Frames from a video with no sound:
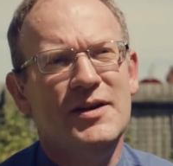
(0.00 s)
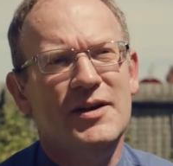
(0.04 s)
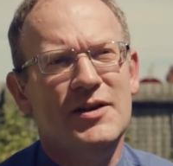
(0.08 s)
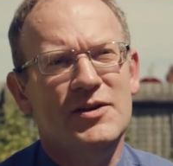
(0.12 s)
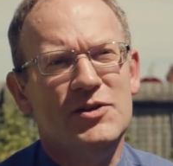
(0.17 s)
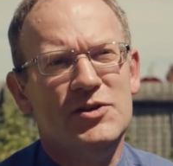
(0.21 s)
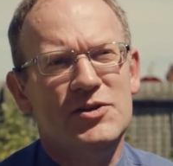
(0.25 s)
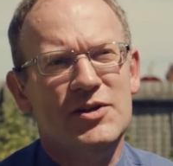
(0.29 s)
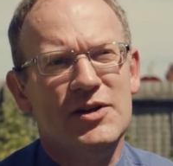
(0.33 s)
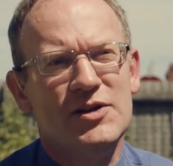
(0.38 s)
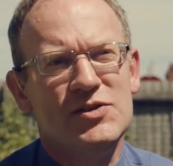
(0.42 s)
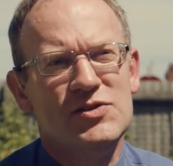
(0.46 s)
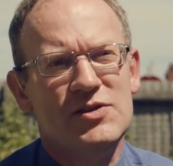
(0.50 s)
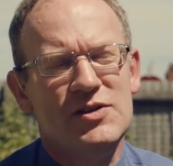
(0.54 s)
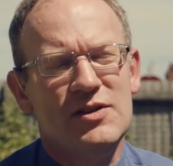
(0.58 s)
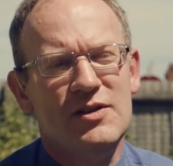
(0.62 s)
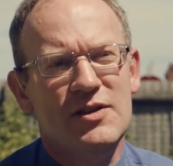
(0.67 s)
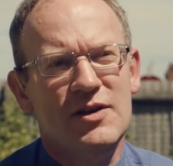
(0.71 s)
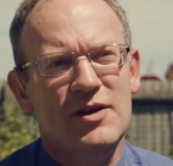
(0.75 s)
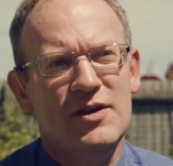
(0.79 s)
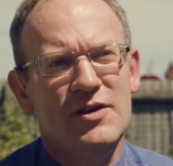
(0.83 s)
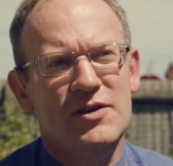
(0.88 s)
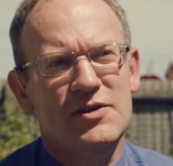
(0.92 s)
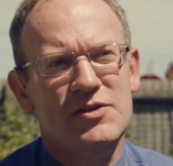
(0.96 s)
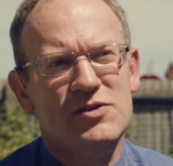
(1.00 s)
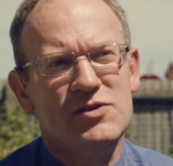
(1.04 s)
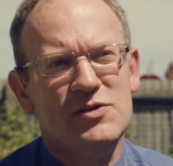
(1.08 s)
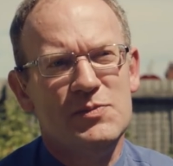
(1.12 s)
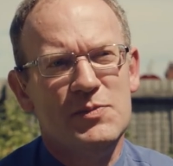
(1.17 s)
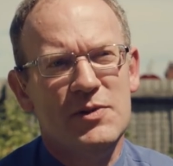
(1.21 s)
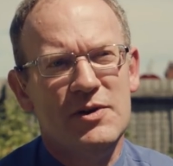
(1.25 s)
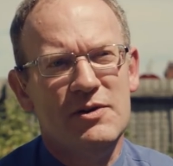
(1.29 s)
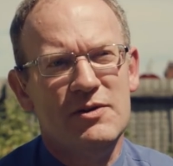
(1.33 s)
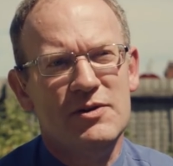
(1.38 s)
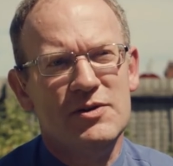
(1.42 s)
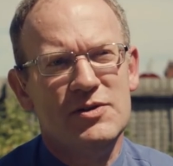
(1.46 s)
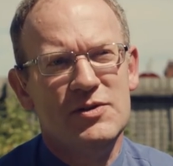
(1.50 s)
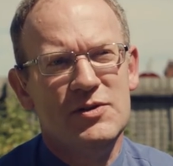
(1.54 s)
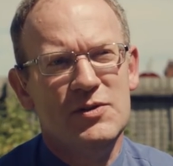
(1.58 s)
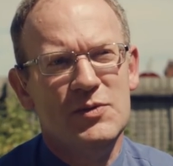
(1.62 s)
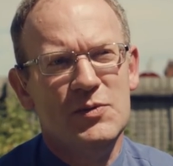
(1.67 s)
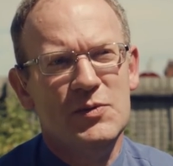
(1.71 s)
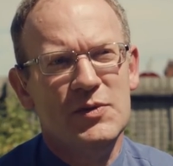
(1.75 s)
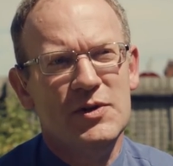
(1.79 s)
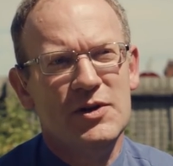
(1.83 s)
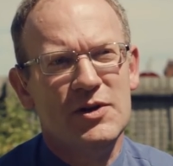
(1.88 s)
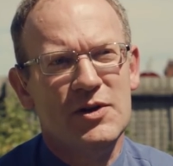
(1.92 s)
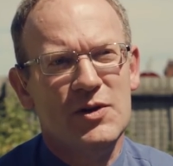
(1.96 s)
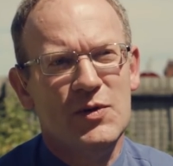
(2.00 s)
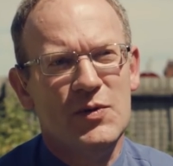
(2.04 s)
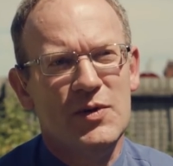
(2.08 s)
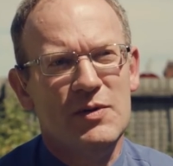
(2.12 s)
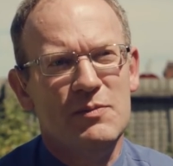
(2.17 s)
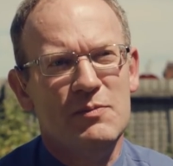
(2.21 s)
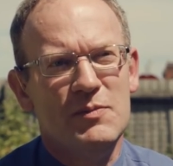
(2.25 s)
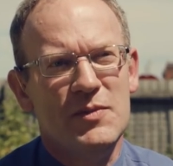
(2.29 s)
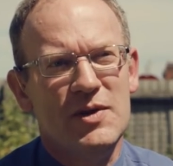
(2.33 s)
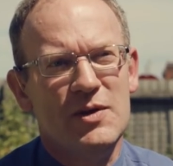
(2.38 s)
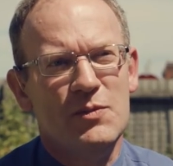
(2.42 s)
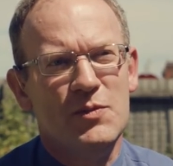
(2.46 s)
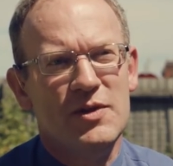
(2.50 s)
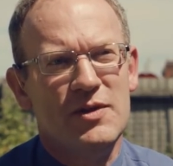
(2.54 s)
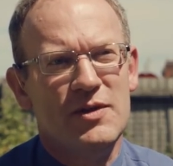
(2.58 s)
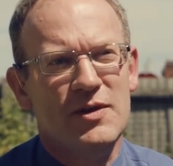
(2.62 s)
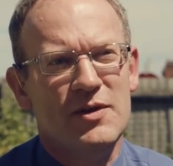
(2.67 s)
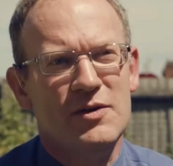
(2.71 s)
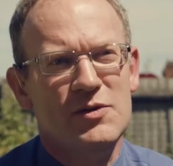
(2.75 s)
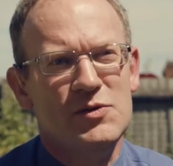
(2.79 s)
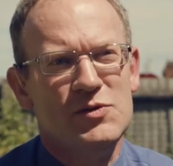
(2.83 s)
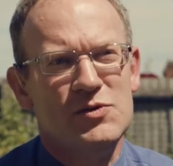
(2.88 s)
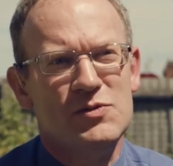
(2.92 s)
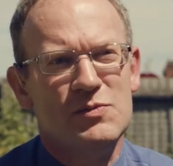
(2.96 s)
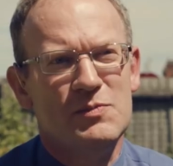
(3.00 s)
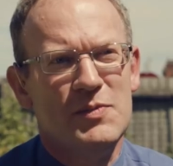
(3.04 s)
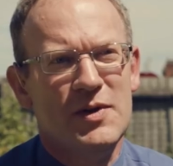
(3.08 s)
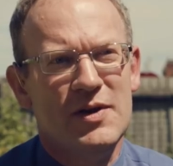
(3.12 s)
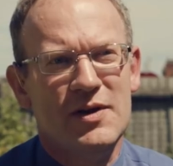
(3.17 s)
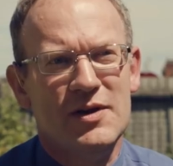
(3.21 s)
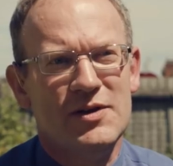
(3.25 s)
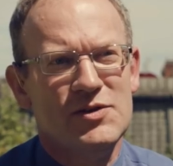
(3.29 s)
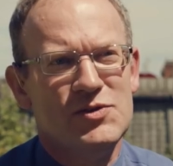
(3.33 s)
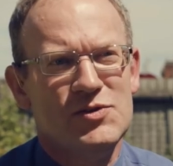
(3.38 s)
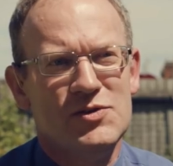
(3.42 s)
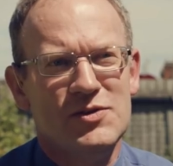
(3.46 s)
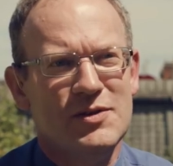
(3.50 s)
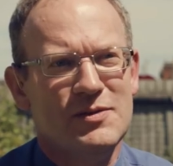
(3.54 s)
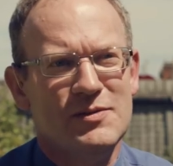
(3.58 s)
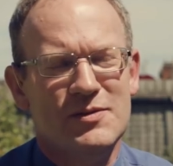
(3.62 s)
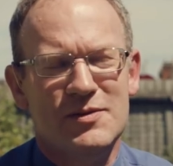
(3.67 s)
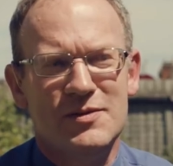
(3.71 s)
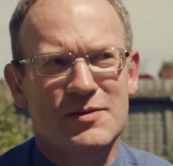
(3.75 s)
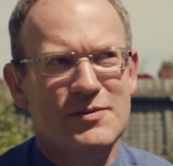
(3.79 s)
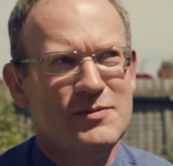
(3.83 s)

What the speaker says: and trust in the Holy Spirit who will equip me with those parts that,